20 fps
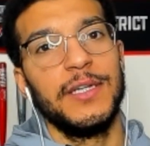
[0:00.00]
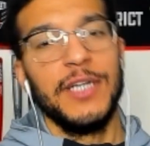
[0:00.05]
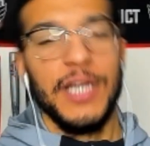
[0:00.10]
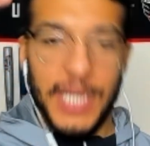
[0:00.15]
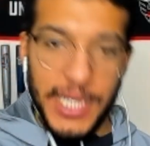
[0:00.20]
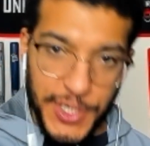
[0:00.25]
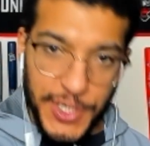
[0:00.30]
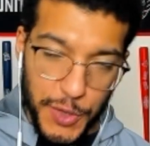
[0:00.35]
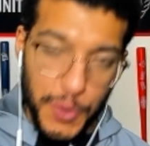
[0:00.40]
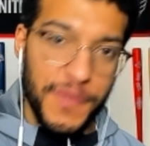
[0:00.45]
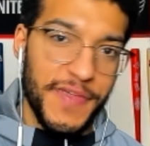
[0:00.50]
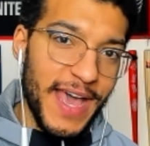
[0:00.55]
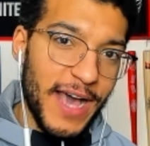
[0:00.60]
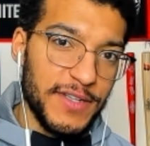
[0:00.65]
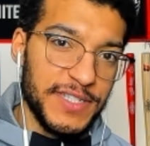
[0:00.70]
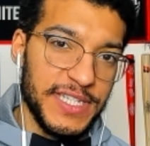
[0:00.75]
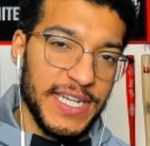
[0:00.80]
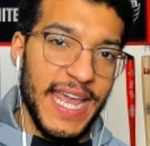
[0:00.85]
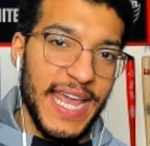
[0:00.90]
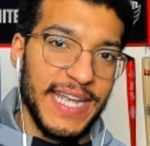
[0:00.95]

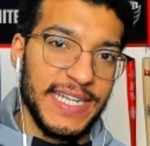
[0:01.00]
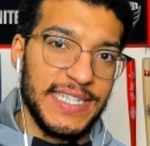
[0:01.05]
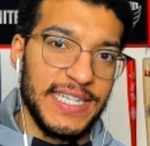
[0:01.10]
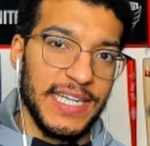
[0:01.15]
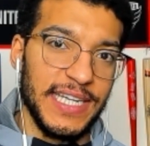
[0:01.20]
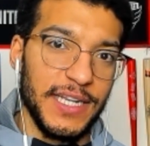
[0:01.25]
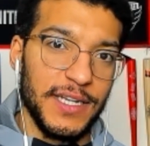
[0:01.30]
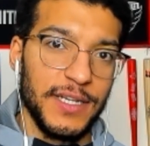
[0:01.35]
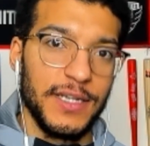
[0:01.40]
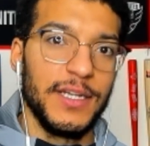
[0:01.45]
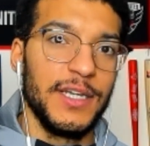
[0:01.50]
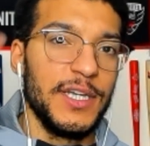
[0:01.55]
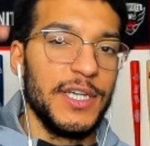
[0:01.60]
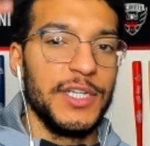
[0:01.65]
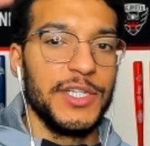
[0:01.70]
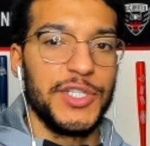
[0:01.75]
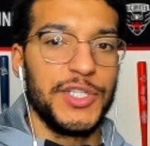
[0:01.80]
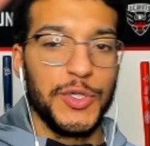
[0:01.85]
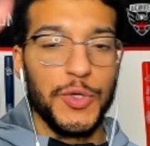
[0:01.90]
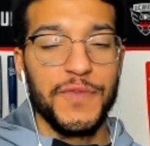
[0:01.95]
2018,
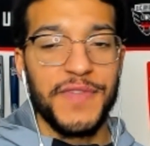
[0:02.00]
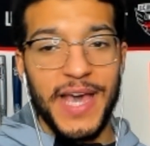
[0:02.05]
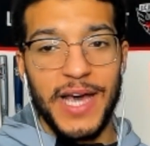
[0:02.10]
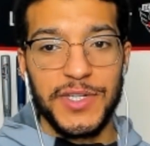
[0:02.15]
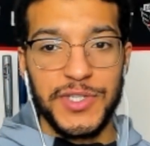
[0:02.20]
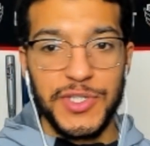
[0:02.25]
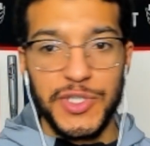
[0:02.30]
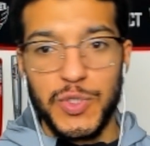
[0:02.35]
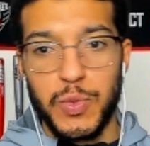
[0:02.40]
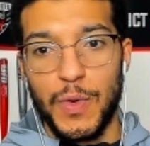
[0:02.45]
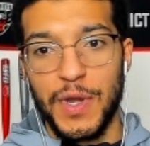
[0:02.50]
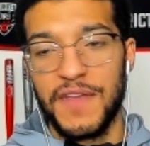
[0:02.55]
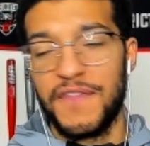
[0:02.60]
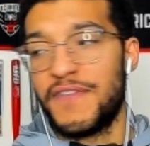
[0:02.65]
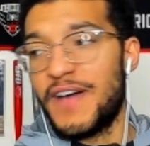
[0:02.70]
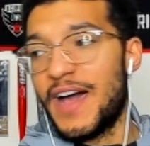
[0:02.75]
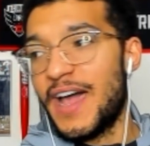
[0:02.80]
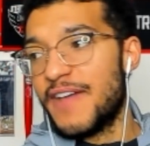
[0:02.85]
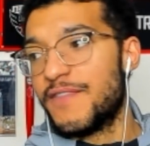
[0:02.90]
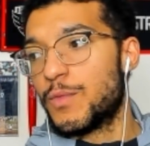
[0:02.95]

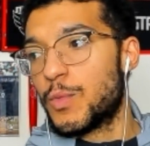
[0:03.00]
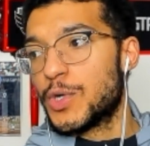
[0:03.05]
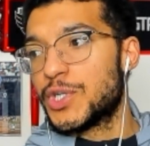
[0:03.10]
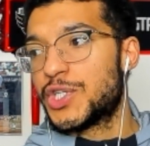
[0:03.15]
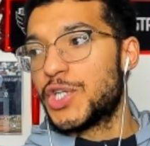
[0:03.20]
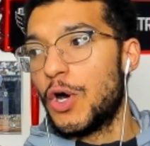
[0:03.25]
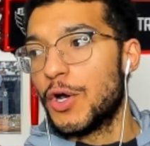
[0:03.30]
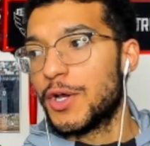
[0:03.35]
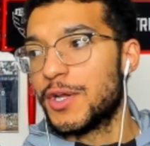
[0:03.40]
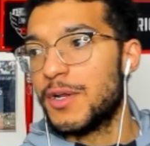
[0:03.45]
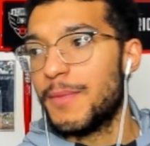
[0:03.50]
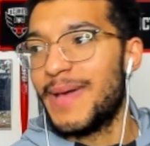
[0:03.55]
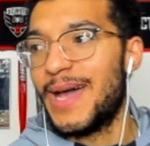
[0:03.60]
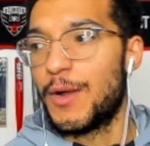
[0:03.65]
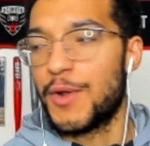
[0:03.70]
2025. We're talking about